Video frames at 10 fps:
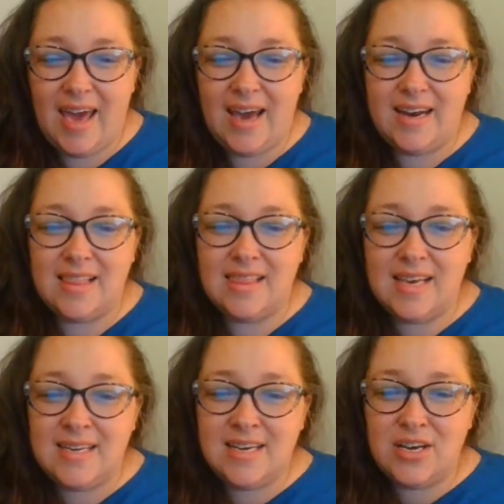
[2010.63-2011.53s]
and
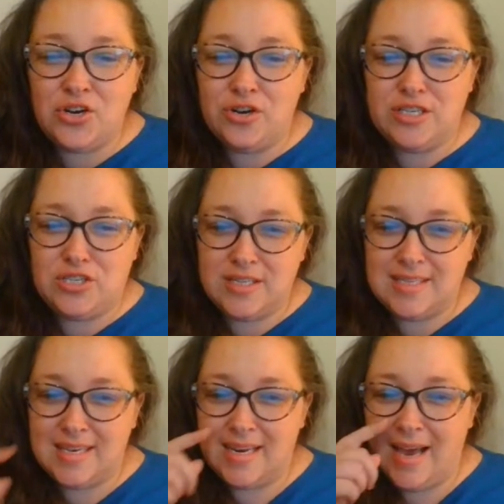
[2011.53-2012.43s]
Linda
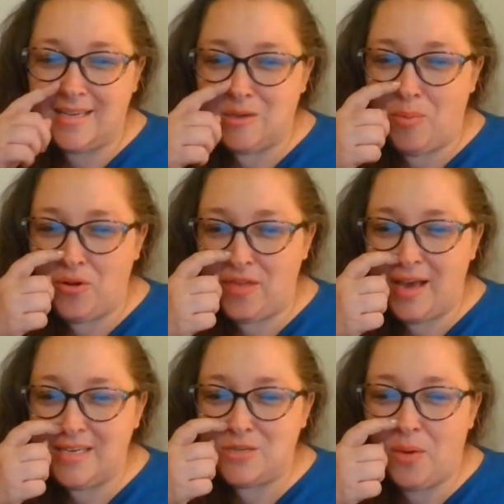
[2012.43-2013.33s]
Christensen has a
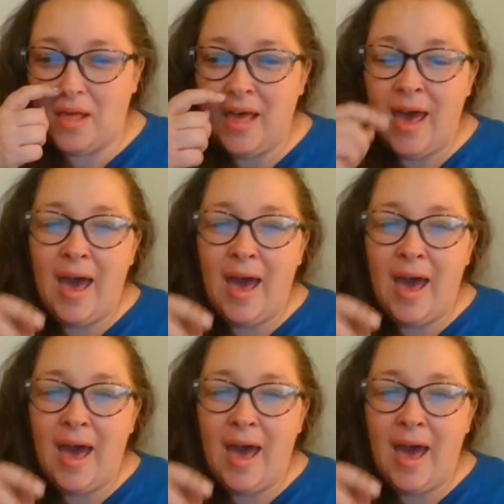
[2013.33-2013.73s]
birthday as well.